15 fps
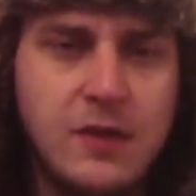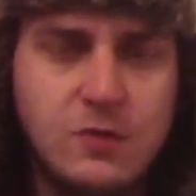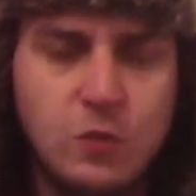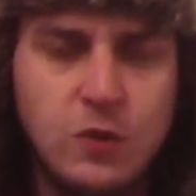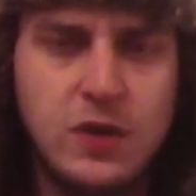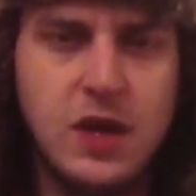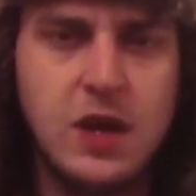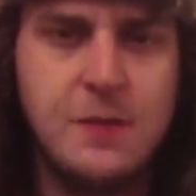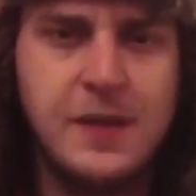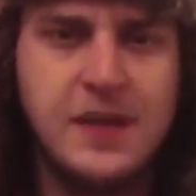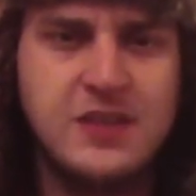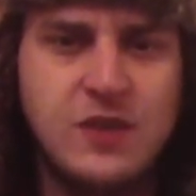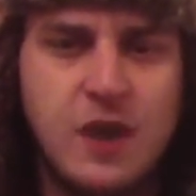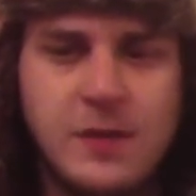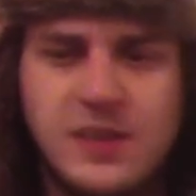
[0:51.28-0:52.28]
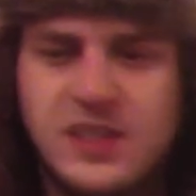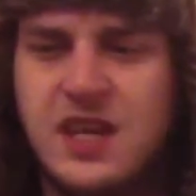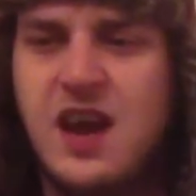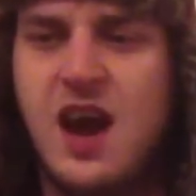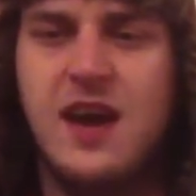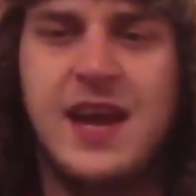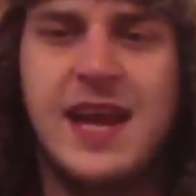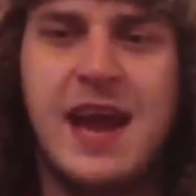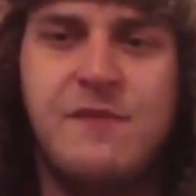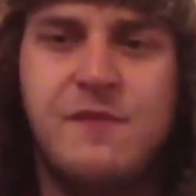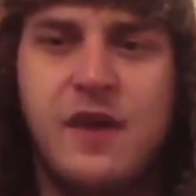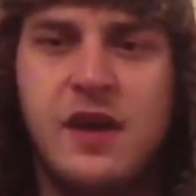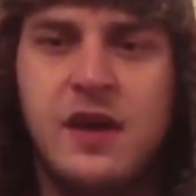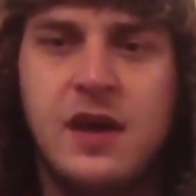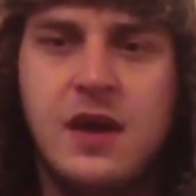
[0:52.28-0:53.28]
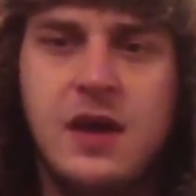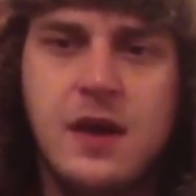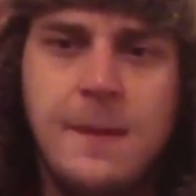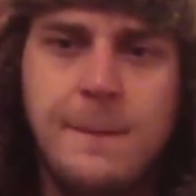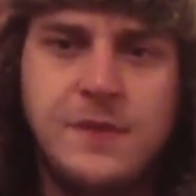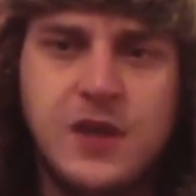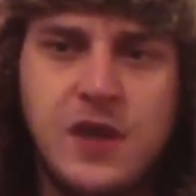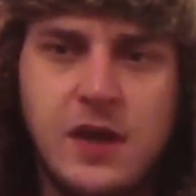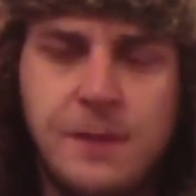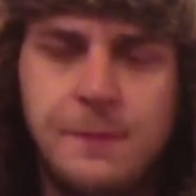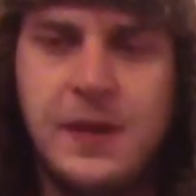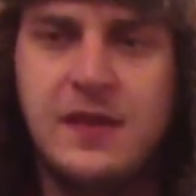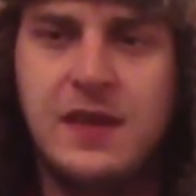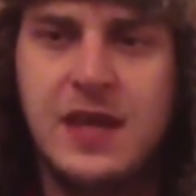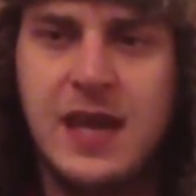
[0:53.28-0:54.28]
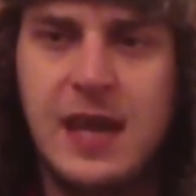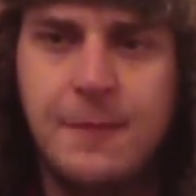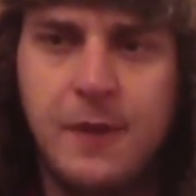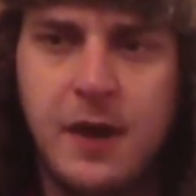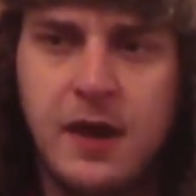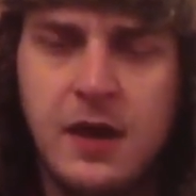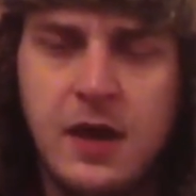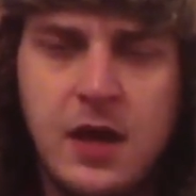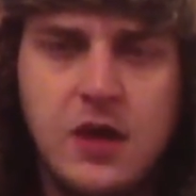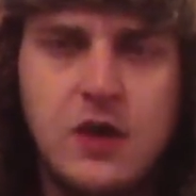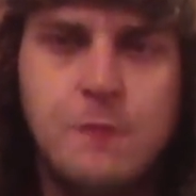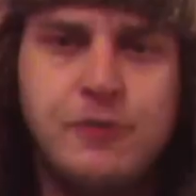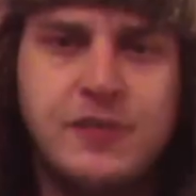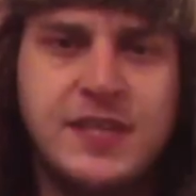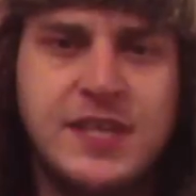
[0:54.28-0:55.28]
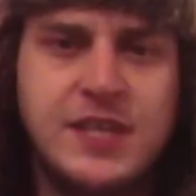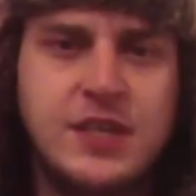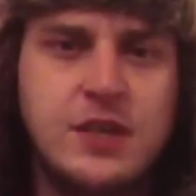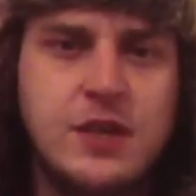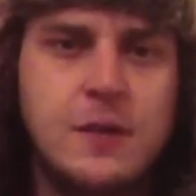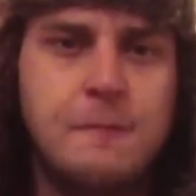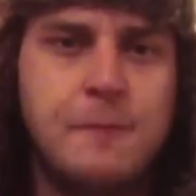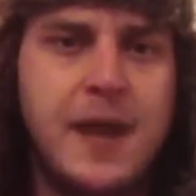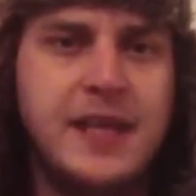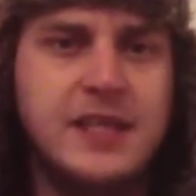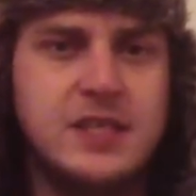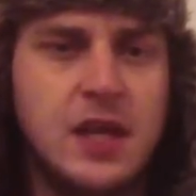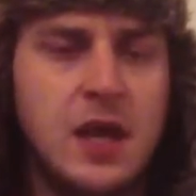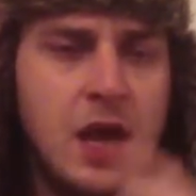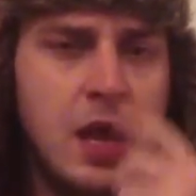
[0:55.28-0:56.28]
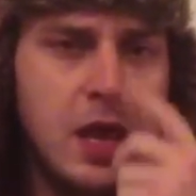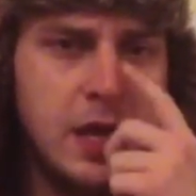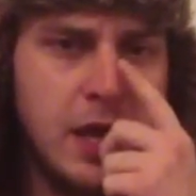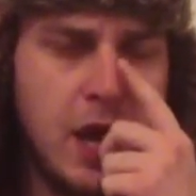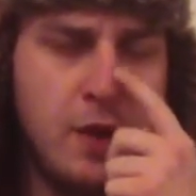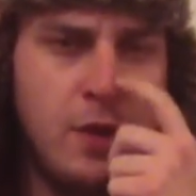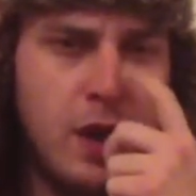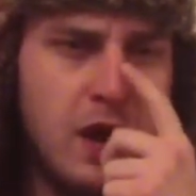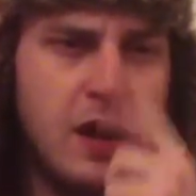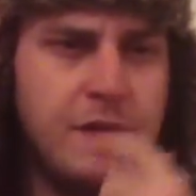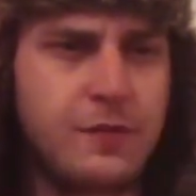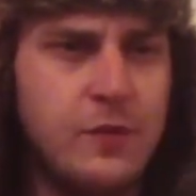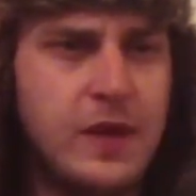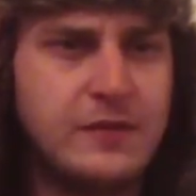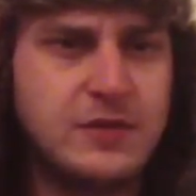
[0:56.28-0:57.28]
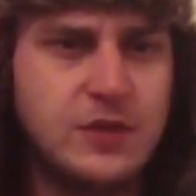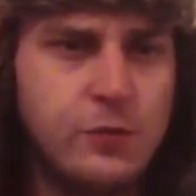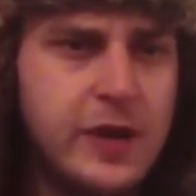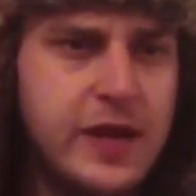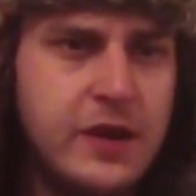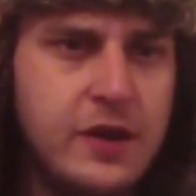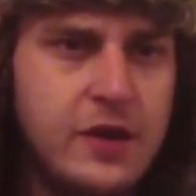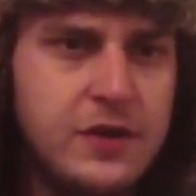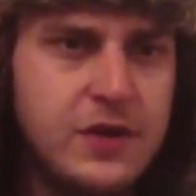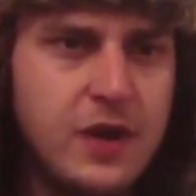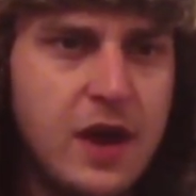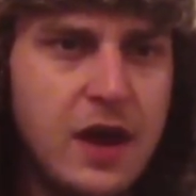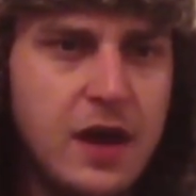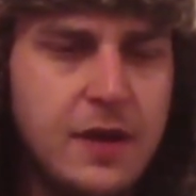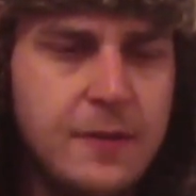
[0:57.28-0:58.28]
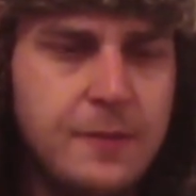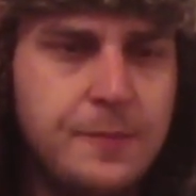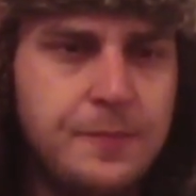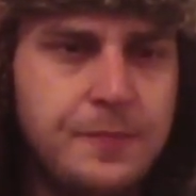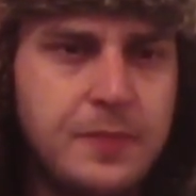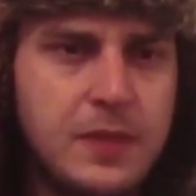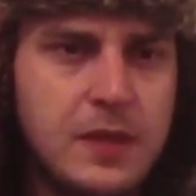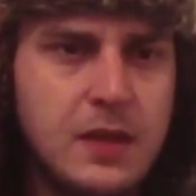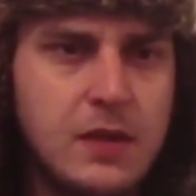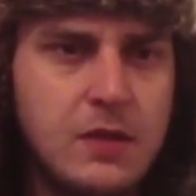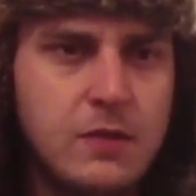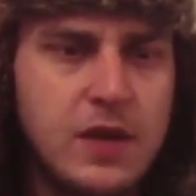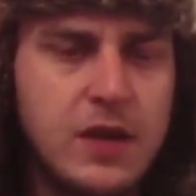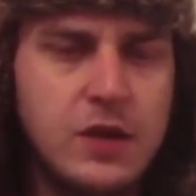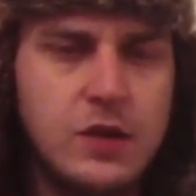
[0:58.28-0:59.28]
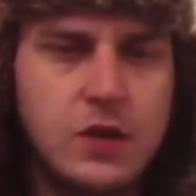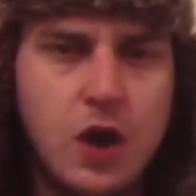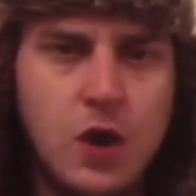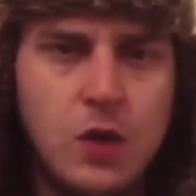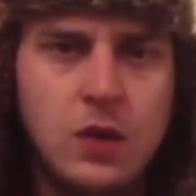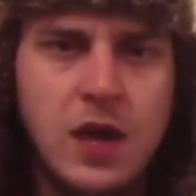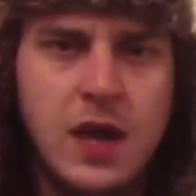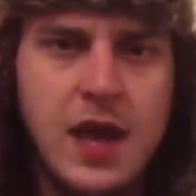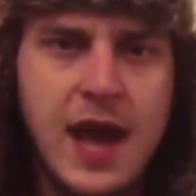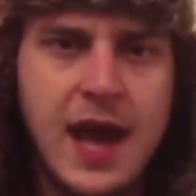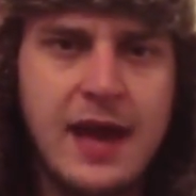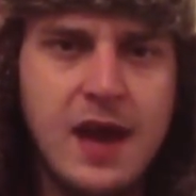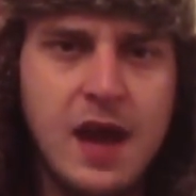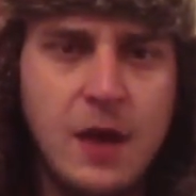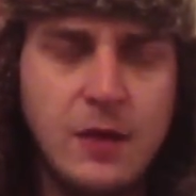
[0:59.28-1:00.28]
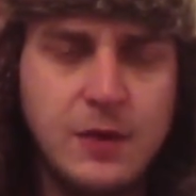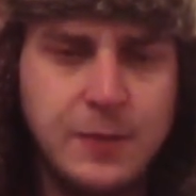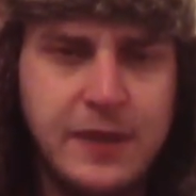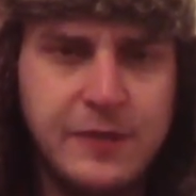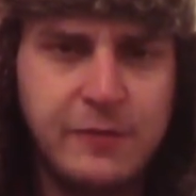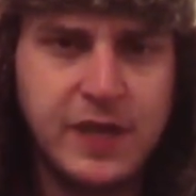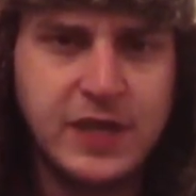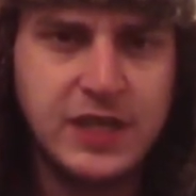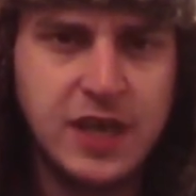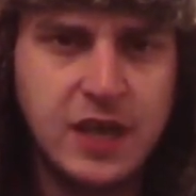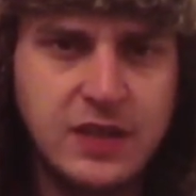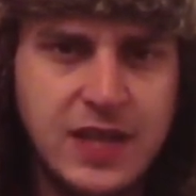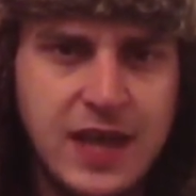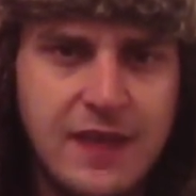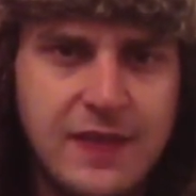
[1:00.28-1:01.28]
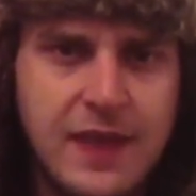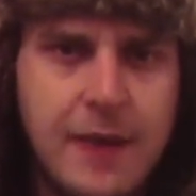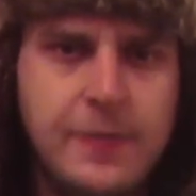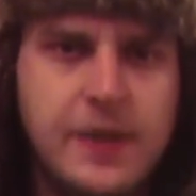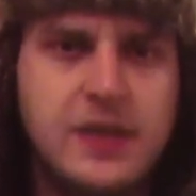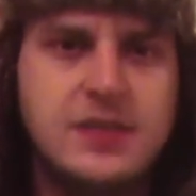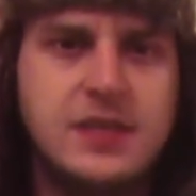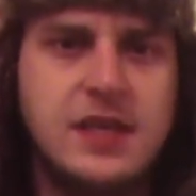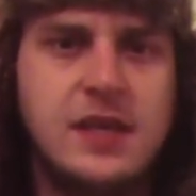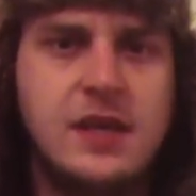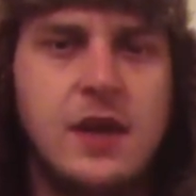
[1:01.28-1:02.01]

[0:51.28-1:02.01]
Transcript: what can only be described as a curling effort to beat the keeper. Good position, good pace. You know, I thought that was a really good goal. And I was pleased for Ashley Young to get that because he,